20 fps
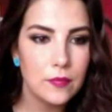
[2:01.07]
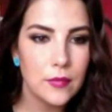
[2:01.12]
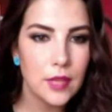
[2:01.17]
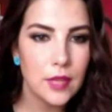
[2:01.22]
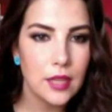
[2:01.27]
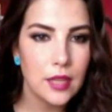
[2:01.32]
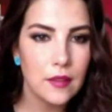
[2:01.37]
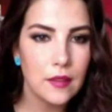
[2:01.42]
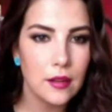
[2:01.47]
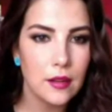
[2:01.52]

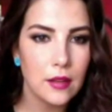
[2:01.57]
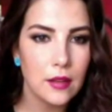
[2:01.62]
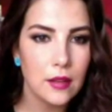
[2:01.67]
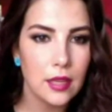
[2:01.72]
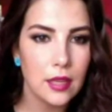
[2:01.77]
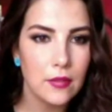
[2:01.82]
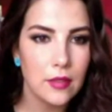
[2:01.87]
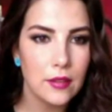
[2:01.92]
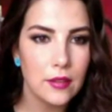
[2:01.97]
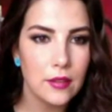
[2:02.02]
And then I'll
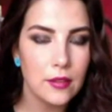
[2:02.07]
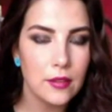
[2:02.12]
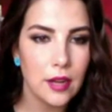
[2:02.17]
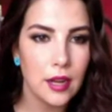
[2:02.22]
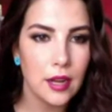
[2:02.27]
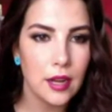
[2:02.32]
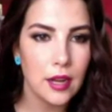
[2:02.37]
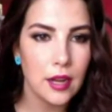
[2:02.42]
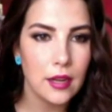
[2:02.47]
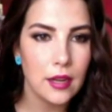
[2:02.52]
have this
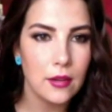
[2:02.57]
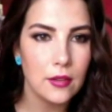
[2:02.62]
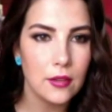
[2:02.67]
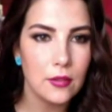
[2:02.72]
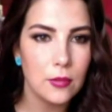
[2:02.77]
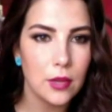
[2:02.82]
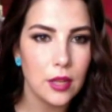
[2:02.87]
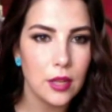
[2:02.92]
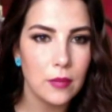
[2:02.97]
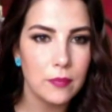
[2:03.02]
chat going
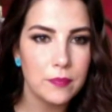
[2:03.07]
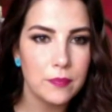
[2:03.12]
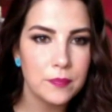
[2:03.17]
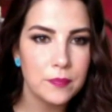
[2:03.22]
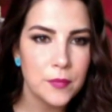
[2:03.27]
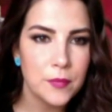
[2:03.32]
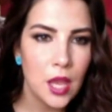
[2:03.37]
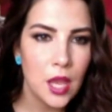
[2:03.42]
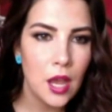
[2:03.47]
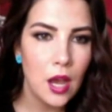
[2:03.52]
as well.
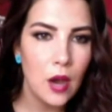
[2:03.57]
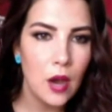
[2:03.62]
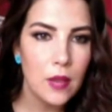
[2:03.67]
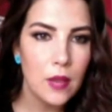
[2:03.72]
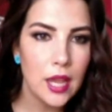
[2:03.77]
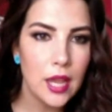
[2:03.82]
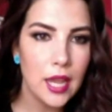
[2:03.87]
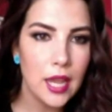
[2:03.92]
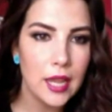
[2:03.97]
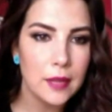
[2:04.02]

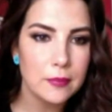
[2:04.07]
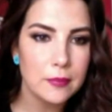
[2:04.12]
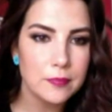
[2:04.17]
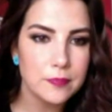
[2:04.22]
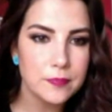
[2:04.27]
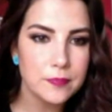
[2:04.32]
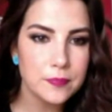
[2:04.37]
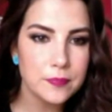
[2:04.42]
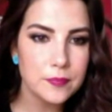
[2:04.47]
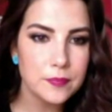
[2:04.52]
Okay.
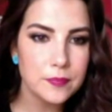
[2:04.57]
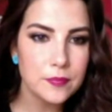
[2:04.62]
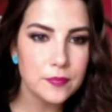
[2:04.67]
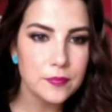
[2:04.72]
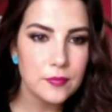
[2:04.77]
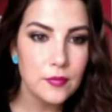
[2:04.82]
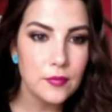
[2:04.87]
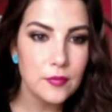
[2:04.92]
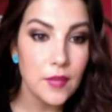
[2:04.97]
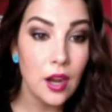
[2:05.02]

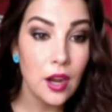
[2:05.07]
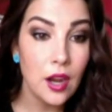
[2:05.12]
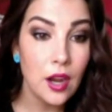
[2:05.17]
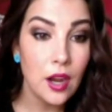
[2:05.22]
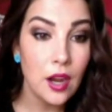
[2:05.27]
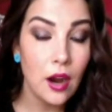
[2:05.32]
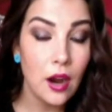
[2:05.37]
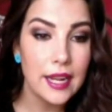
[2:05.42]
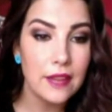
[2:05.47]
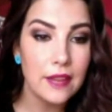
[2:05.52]

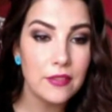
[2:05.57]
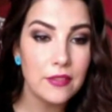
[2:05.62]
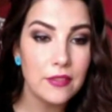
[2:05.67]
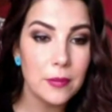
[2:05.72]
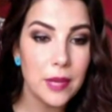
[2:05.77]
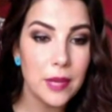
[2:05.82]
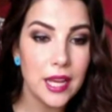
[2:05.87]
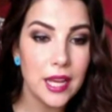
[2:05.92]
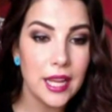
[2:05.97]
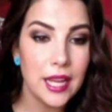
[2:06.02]
All right,
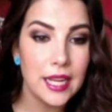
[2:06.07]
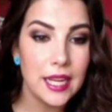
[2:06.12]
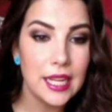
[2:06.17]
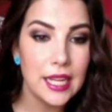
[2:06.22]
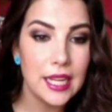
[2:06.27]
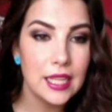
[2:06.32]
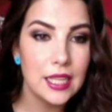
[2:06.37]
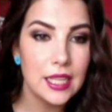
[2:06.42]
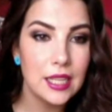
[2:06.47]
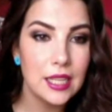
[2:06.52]

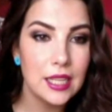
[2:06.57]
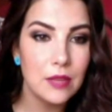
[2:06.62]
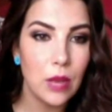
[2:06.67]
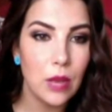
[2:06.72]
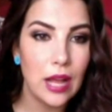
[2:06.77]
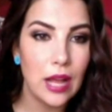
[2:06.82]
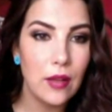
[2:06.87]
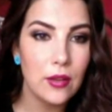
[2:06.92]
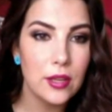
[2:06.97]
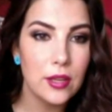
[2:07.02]
everybody.
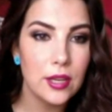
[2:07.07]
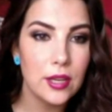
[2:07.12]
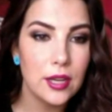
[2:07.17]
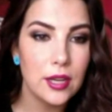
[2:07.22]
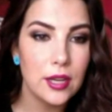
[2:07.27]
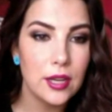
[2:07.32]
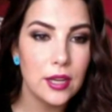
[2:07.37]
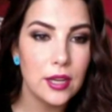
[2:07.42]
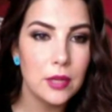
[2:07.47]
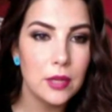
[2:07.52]

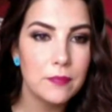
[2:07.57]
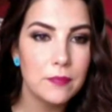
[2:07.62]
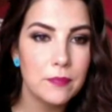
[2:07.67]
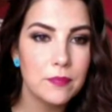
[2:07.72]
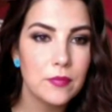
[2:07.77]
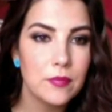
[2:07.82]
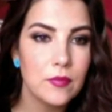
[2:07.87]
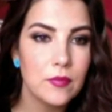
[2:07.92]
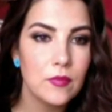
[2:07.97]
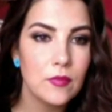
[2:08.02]
Welcome.
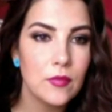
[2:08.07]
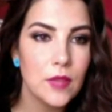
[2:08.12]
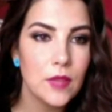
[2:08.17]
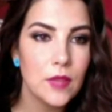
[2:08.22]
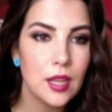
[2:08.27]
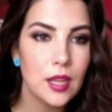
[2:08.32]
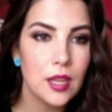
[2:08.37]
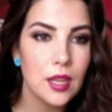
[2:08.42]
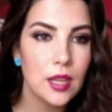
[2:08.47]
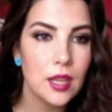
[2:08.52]

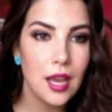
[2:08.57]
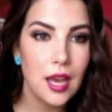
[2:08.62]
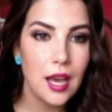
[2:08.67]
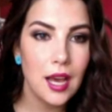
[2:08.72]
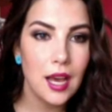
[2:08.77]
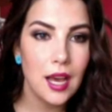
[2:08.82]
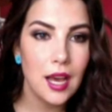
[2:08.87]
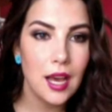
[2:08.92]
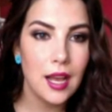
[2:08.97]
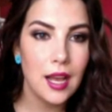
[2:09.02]

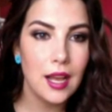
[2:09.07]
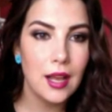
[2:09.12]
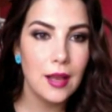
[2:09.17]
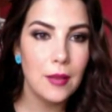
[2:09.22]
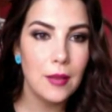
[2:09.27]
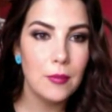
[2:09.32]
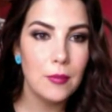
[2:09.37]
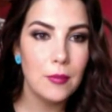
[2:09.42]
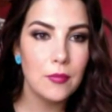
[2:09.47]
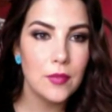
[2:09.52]

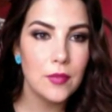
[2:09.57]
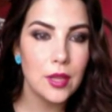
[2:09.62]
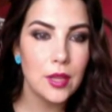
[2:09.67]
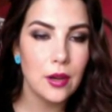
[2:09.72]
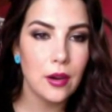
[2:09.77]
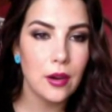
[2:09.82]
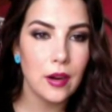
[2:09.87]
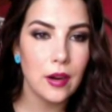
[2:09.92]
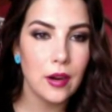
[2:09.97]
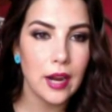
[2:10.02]
All
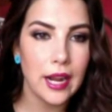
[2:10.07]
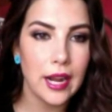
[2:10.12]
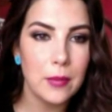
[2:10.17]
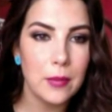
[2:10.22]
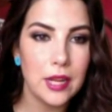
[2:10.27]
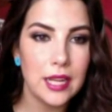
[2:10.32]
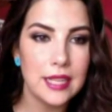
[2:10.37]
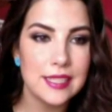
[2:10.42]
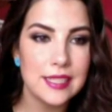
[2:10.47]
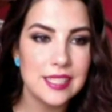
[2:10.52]
right. I'm
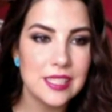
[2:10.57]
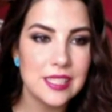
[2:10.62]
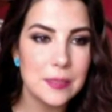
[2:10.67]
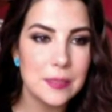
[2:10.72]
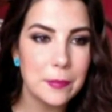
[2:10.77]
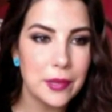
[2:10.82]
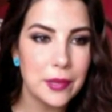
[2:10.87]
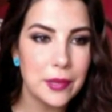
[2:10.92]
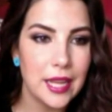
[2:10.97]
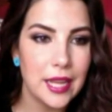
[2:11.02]
going to
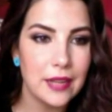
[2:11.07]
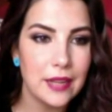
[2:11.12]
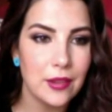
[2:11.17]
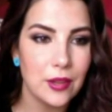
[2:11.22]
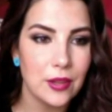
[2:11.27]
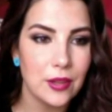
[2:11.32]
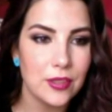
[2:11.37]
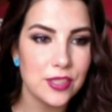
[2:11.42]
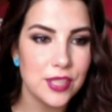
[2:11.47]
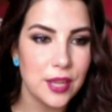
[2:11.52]
explain a
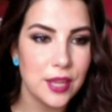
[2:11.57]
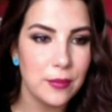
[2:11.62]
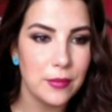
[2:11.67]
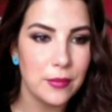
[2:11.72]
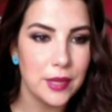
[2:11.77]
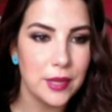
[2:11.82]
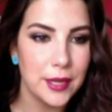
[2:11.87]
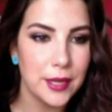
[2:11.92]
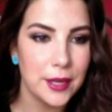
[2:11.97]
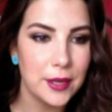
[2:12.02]
little
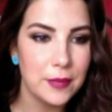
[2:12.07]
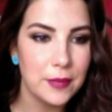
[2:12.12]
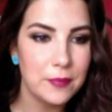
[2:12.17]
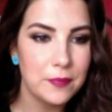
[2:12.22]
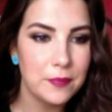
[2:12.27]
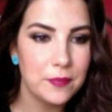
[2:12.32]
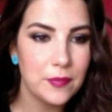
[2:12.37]
something here.